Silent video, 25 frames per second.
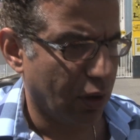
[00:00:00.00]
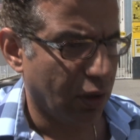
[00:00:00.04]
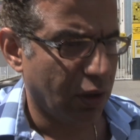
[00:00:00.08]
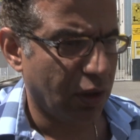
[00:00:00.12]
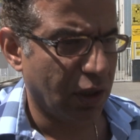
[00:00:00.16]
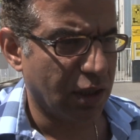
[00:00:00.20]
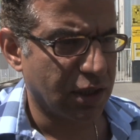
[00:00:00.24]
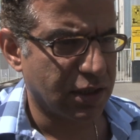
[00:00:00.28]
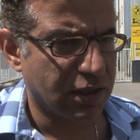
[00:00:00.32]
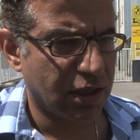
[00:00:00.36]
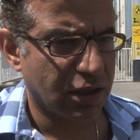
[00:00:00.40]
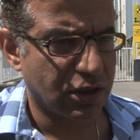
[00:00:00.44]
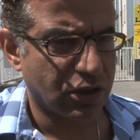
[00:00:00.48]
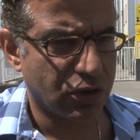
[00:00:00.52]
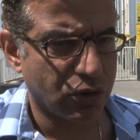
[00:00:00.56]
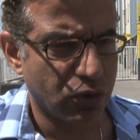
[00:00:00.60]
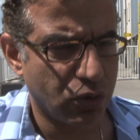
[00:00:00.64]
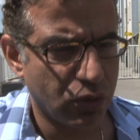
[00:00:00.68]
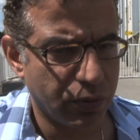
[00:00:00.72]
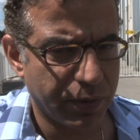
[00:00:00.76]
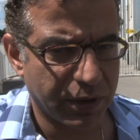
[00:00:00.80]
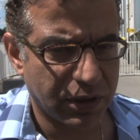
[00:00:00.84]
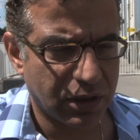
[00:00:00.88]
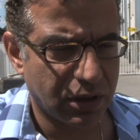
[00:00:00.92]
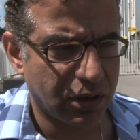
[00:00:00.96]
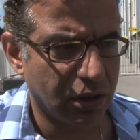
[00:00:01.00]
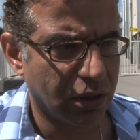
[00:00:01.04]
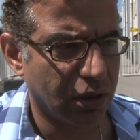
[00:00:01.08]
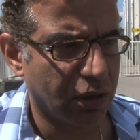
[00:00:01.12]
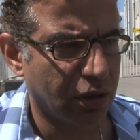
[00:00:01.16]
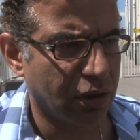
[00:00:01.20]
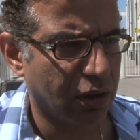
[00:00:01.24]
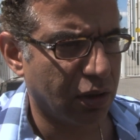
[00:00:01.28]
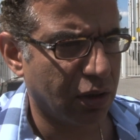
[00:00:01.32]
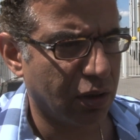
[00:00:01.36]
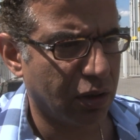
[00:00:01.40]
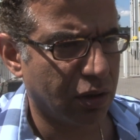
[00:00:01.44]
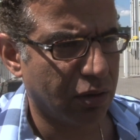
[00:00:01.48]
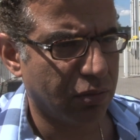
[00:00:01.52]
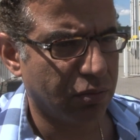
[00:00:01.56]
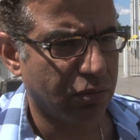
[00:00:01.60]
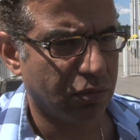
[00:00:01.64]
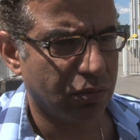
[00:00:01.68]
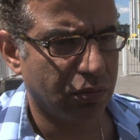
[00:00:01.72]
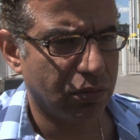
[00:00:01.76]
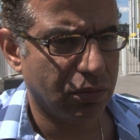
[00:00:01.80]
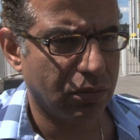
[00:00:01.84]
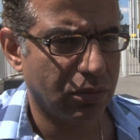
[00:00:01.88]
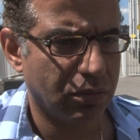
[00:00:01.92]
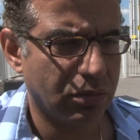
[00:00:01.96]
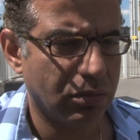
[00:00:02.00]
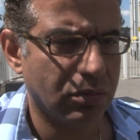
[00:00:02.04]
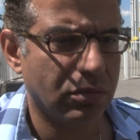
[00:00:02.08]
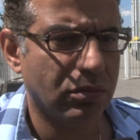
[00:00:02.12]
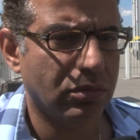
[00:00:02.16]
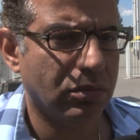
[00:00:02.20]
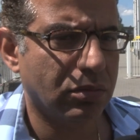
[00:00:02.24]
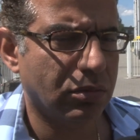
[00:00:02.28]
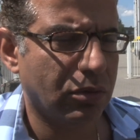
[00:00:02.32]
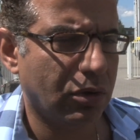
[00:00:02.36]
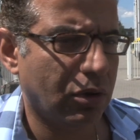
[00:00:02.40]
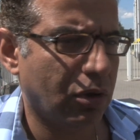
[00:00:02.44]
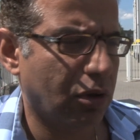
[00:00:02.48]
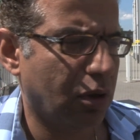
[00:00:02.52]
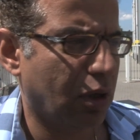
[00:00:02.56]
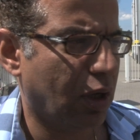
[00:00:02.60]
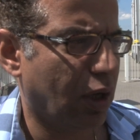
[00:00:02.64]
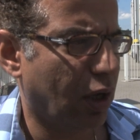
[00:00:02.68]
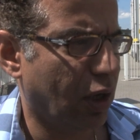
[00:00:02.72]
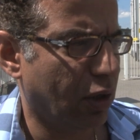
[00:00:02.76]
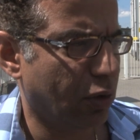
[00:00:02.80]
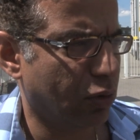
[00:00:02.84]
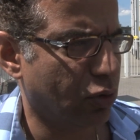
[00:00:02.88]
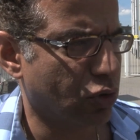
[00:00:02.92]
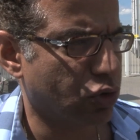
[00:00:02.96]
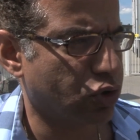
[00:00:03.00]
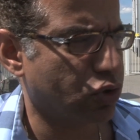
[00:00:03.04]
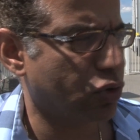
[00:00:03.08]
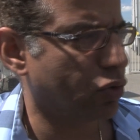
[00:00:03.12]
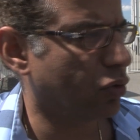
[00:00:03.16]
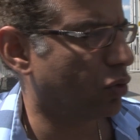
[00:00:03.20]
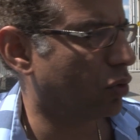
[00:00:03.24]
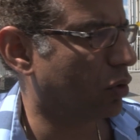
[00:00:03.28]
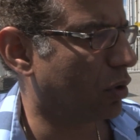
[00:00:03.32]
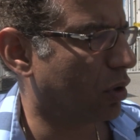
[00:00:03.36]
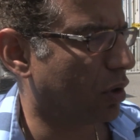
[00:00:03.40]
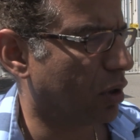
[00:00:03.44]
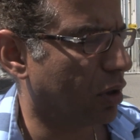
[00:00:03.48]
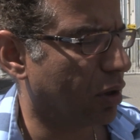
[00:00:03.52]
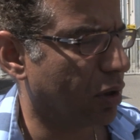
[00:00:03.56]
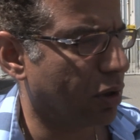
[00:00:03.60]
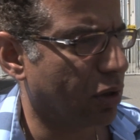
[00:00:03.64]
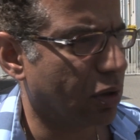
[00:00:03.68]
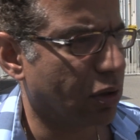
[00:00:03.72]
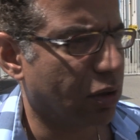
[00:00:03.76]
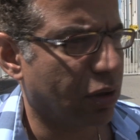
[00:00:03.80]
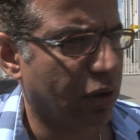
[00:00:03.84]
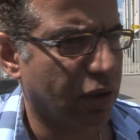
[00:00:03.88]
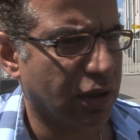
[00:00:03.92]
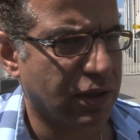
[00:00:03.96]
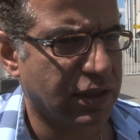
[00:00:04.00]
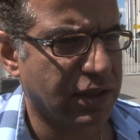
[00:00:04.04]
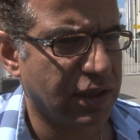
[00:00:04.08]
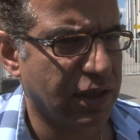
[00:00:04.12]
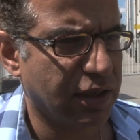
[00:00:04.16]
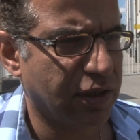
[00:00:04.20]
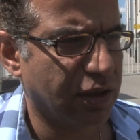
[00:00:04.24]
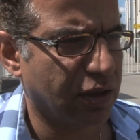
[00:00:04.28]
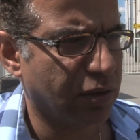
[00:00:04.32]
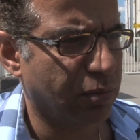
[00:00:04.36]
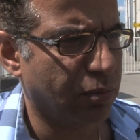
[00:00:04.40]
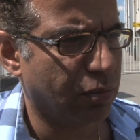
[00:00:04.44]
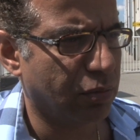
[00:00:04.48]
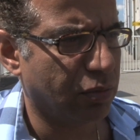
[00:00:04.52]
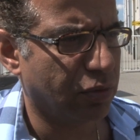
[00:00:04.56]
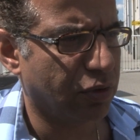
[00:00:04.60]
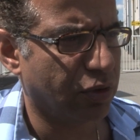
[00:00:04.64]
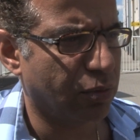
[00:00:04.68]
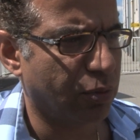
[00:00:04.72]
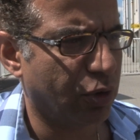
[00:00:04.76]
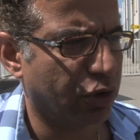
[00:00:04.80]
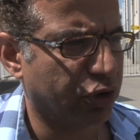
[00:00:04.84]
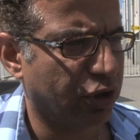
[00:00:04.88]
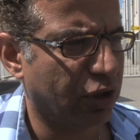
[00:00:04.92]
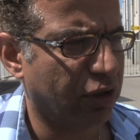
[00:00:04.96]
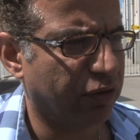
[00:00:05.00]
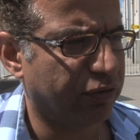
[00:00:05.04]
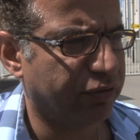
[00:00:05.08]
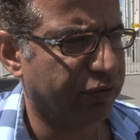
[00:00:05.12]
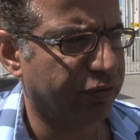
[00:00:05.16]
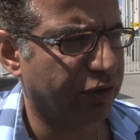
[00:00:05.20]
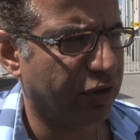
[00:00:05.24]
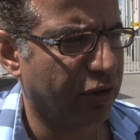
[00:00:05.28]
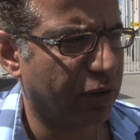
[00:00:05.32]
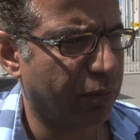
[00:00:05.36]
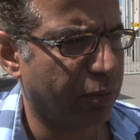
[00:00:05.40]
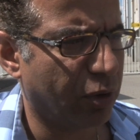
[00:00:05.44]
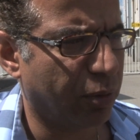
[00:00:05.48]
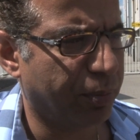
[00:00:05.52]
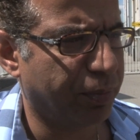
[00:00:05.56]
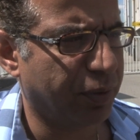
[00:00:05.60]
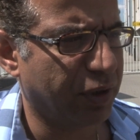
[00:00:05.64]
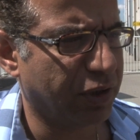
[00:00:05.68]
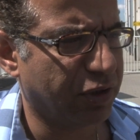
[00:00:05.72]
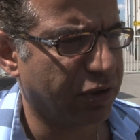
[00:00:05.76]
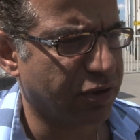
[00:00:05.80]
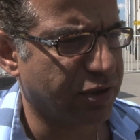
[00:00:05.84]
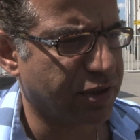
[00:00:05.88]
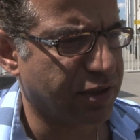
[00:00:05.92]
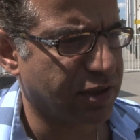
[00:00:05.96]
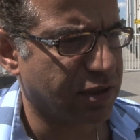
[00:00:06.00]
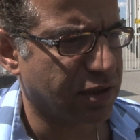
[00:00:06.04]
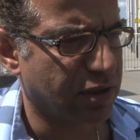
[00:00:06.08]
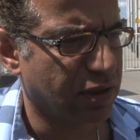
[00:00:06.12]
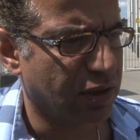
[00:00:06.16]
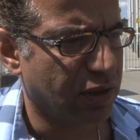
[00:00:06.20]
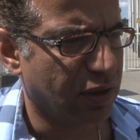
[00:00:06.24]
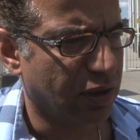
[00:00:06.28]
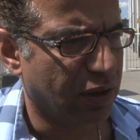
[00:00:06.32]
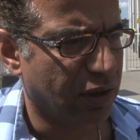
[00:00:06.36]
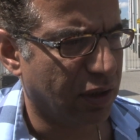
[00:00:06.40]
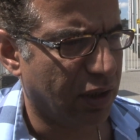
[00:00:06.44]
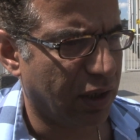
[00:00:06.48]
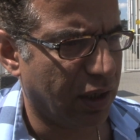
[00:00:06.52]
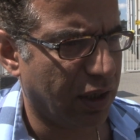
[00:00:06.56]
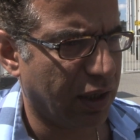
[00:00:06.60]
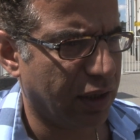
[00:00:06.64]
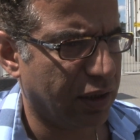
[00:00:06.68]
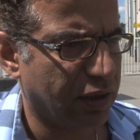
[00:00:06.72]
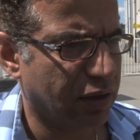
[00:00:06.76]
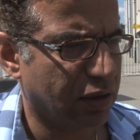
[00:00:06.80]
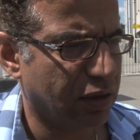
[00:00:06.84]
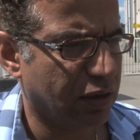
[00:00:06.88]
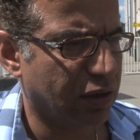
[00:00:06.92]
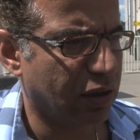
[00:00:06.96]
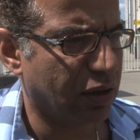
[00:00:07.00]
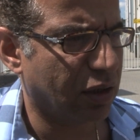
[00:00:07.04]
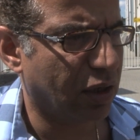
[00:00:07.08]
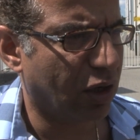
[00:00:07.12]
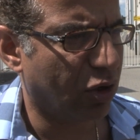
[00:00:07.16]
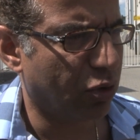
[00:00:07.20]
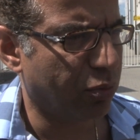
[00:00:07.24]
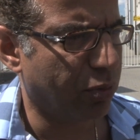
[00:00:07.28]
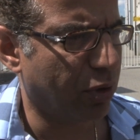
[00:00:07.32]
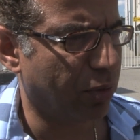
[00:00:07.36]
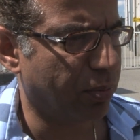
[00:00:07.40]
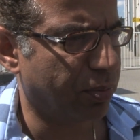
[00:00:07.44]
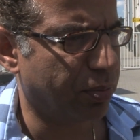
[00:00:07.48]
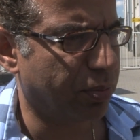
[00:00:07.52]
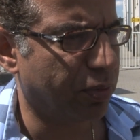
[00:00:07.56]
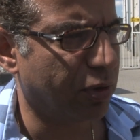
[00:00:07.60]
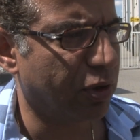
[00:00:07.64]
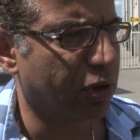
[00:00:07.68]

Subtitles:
Yes, that's true, but I also see the model of Bob Peters, and how Bob